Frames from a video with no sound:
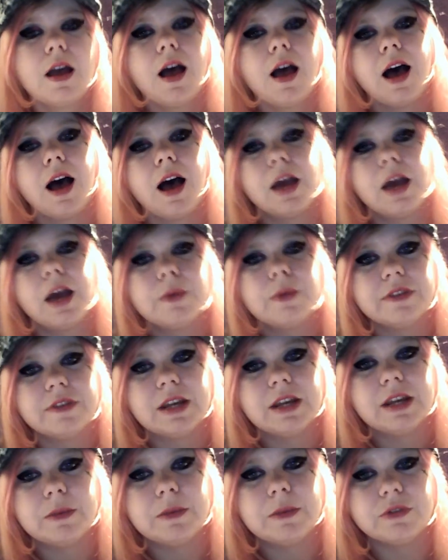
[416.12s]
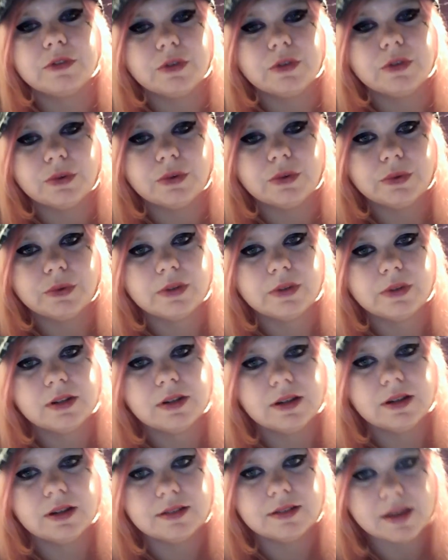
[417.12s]
I wasn't able to
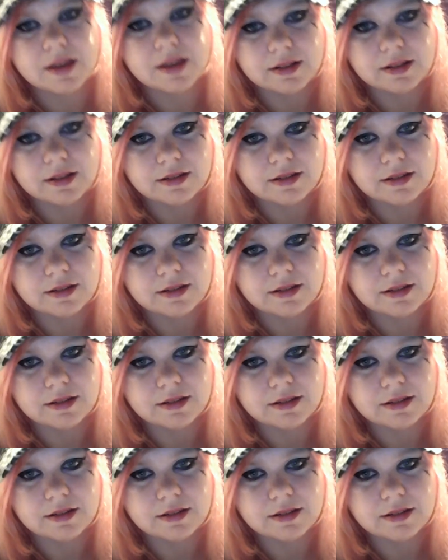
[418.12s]
attend